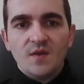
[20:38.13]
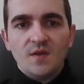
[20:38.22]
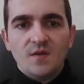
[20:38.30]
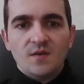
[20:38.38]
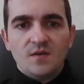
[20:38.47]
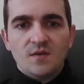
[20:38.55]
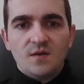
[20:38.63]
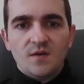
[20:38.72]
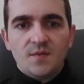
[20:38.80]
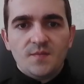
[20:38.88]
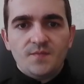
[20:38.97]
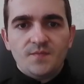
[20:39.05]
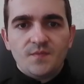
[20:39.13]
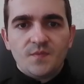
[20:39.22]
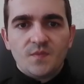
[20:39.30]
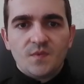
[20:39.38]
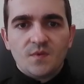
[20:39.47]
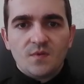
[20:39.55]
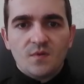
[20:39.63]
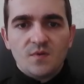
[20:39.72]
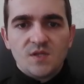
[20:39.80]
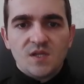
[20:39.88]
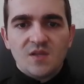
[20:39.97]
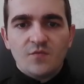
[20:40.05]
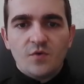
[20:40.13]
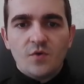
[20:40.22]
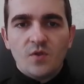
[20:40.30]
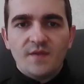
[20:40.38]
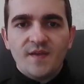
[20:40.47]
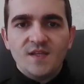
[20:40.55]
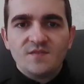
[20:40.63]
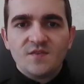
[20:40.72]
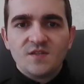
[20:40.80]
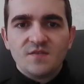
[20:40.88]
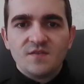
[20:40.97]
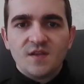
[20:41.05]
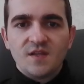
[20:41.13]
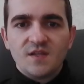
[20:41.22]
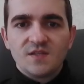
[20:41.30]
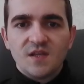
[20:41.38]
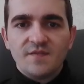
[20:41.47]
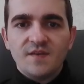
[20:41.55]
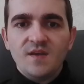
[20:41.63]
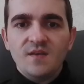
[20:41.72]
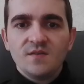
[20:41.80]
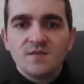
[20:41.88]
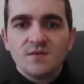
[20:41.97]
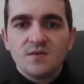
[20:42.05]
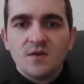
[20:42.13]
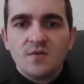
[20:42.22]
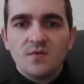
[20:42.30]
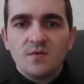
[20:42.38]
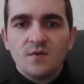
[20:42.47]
Because like, if you go like this, there's even ideas like this, you know.